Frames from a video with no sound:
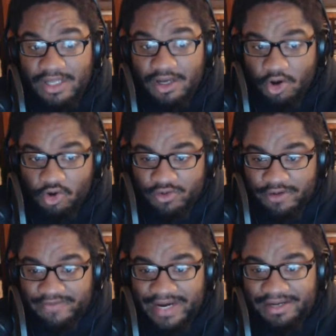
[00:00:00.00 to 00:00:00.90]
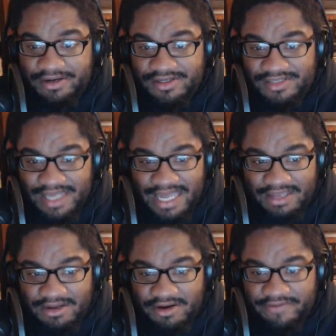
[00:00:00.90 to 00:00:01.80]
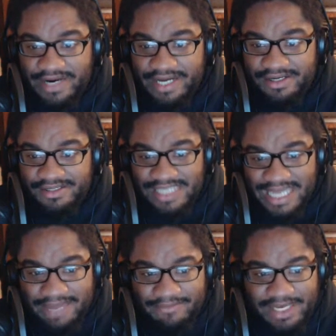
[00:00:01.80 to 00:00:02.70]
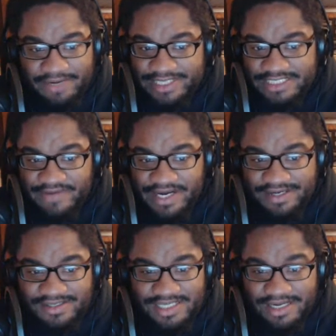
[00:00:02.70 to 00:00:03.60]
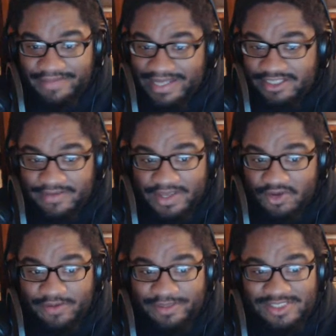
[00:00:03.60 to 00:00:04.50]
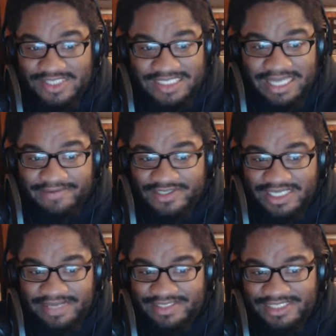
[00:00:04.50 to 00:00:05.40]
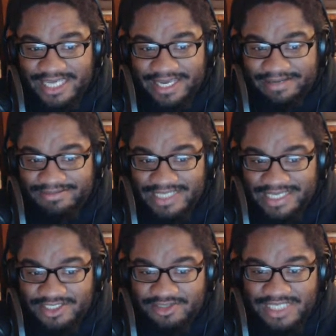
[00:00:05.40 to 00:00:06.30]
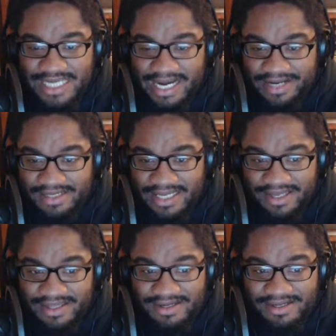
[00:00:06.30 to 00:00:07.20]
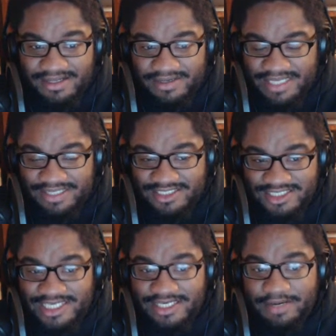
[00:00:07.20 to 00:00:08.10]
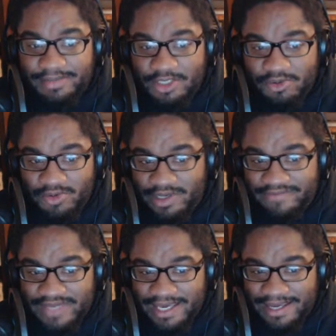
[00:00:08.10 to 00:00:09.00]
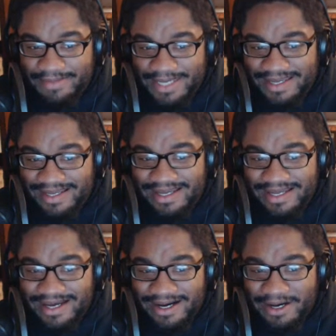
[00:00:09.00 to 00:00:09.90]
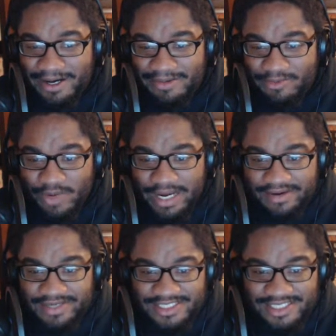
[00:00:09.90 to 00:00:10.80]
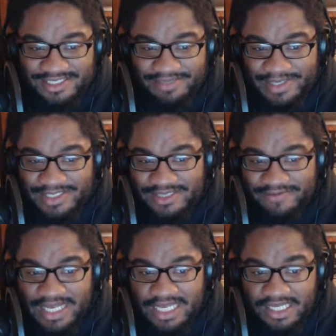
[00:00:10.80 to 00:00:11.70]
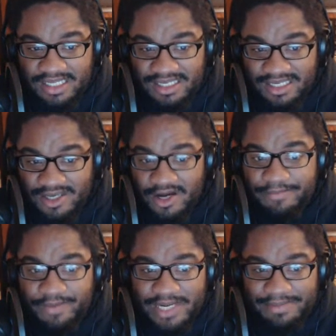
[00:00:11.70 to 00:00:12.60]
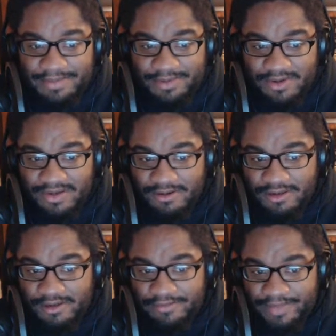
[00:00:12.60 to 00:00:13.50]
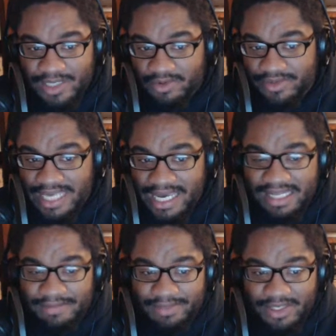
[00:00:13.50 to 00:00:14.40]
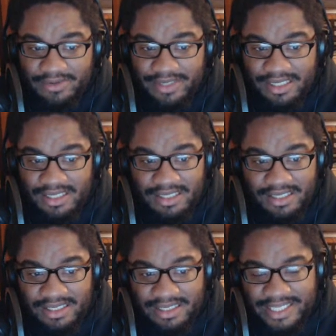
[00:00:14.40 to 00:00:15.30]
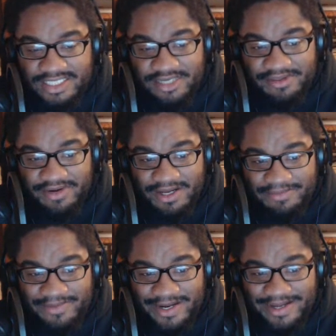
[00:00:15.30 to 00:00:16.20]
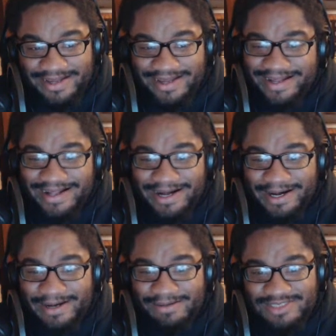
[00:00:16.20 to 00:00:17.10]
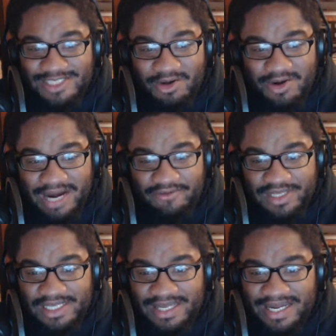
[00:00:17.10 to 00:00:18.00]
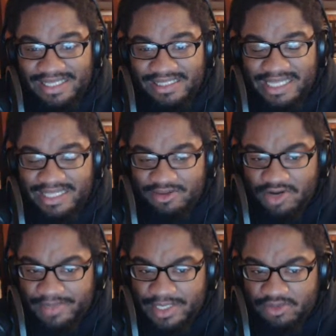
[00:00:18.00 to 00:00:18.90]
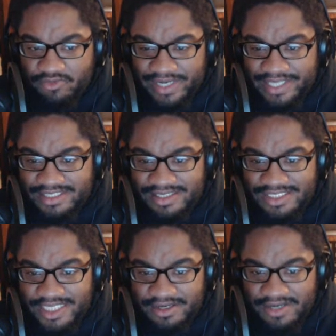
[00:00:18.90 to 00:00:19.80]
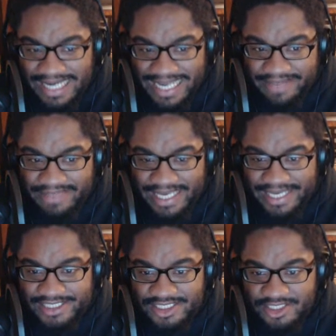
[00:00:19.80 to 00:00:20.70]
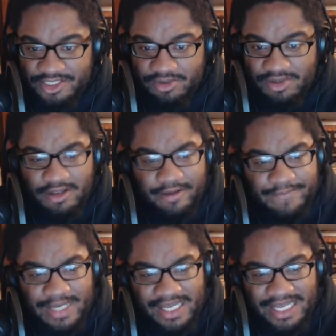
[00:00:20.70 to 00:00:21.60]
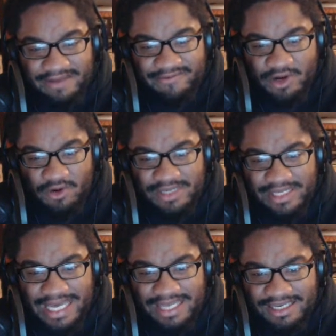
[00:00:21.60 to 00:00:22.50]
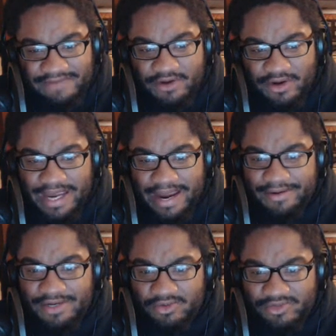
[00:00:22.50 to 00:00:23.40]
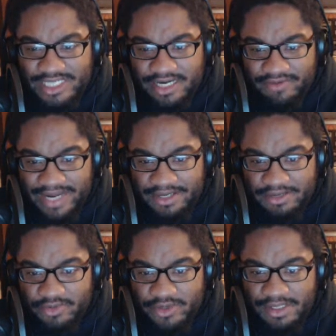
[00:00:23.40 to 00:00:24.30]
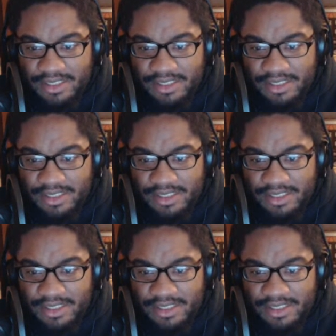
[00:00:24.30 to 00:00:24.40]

older fighters and younger fighters and middle-aged fighters. That's something you almost never see in these games. It's usually kind of like the CW of gaming, where it's just a bunch of like young pretty people blowing each other up, right? So I really like that they thought about the race and the gender and the ages too. But if only that default character was like a random one,